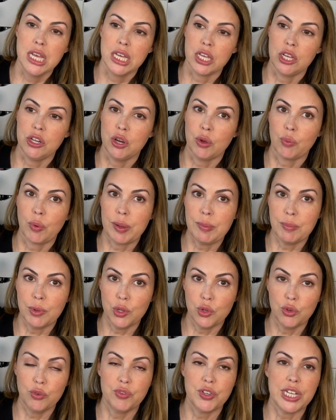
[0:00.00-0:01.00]
You know, we
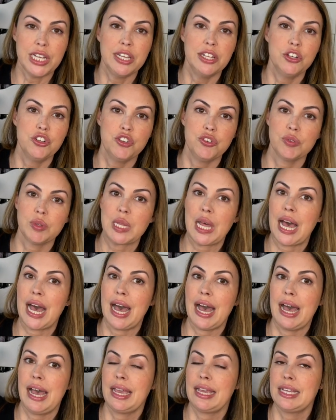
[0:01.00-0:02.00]
moved in
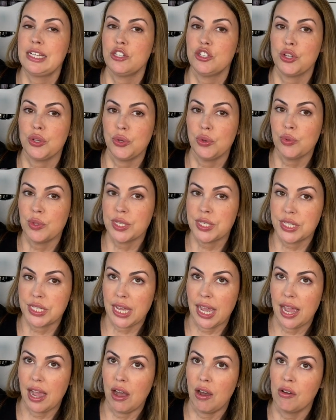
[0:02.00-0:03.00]
July to the
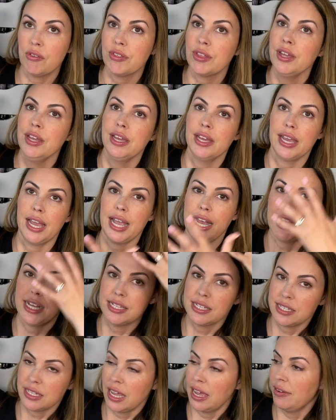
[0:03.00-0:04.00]
south,
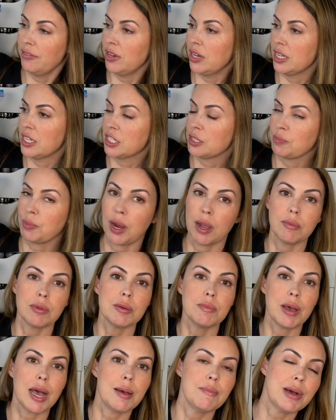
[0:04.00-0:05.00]
as evidenced probably
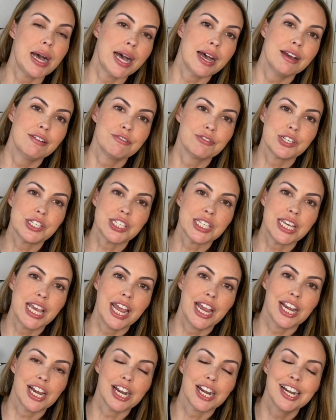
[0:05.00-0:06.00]
by my frizzy
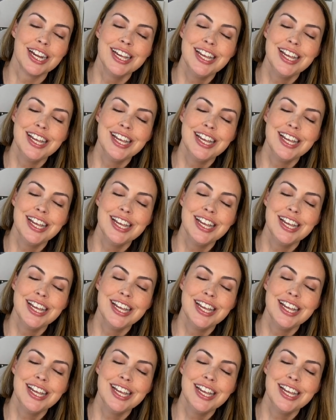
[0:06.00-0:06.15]
hair,